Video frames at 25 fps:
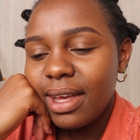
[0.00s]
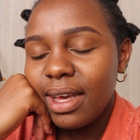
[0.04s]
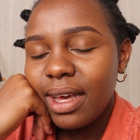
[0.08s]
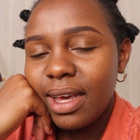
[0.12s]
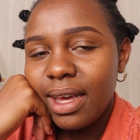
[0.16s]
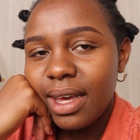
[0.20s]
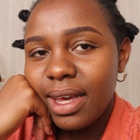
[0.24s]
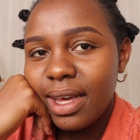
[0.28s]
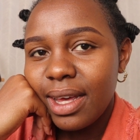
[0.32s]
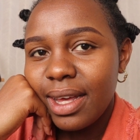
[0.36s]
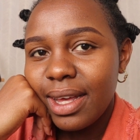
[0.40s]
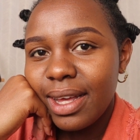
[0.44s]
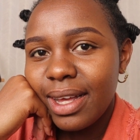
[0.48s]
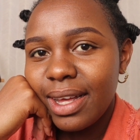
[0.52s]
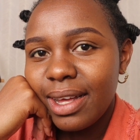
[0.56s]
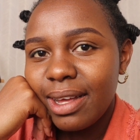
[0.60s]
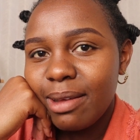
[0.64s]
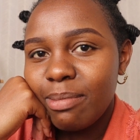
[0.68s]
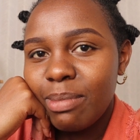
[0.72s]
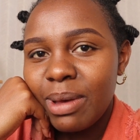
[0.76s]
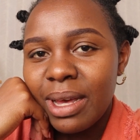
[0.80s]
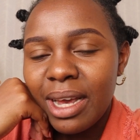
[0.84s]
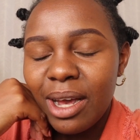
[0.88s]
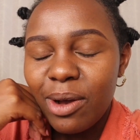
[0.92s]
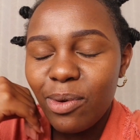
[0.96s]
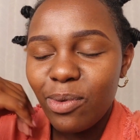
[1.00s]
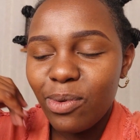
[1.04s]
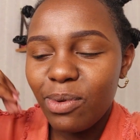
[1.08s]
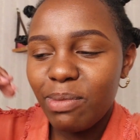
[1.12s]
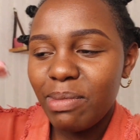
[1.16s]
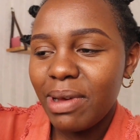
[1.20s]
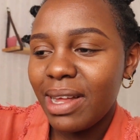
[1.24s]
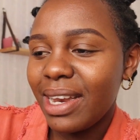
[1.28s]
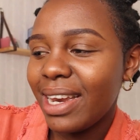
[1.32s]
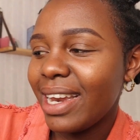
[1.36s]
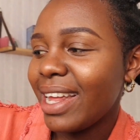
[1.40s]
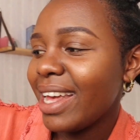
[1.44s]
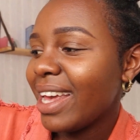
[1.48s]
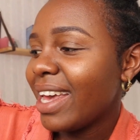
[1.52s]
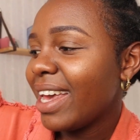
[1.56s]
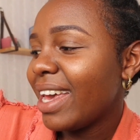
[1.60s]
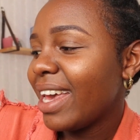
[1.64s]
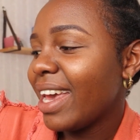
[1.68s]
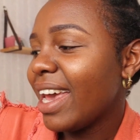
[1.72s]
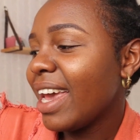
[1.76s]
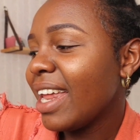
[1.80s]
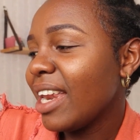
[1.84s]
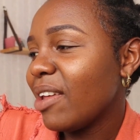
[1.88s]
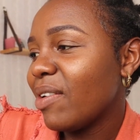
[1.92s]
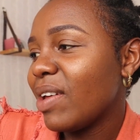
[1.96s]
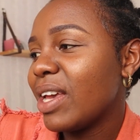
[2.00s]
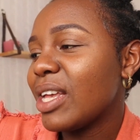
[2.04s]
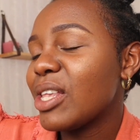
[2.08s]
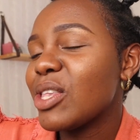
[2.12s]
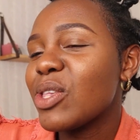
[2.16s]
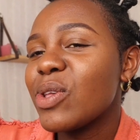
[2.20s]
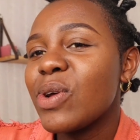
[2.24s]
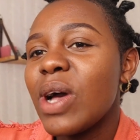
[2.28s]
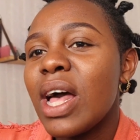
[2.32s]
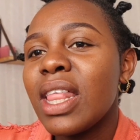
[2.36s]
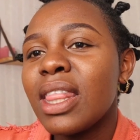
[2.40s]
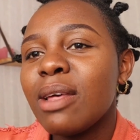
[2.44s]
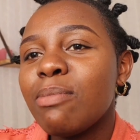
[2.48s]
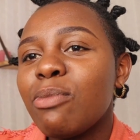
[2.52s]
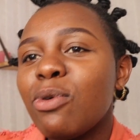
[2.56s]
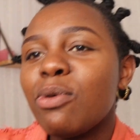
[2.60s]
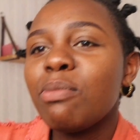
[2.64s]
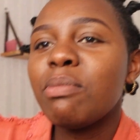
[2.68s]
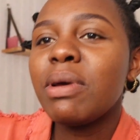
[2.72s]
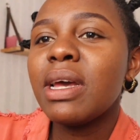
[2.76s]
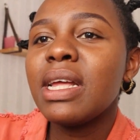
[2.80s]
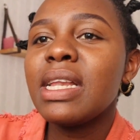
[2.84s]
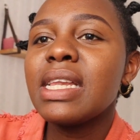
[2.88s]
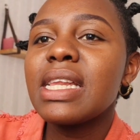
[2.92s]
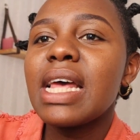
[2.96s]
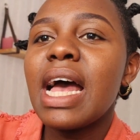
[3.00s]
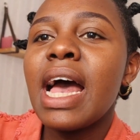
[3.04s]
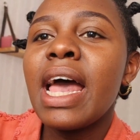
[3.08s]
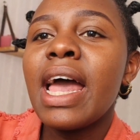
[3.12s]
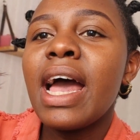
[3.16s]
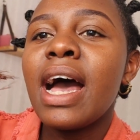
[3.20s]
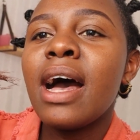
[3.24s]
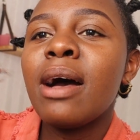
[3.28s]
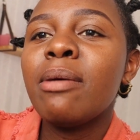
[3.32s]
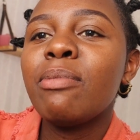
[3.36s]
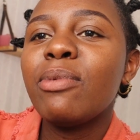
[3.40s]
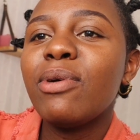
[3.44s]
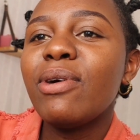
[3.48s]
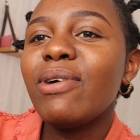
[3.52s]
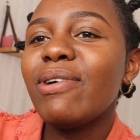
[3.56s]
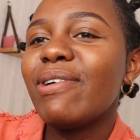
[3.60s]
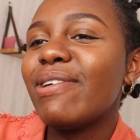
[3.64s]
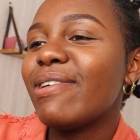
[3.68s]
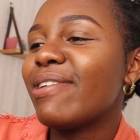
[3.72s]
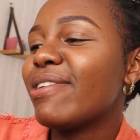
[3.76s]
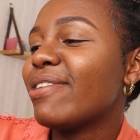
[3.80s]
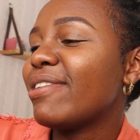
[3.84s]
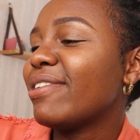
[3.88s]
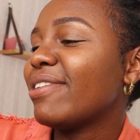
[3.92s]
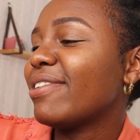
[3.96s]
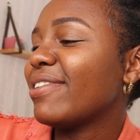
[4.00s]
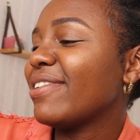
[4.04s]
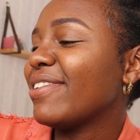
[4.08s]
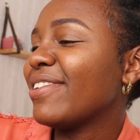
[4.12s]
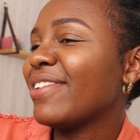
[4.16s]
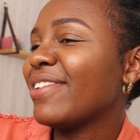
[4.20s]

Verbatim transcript: eh being a woman anyway so at the moment i am oh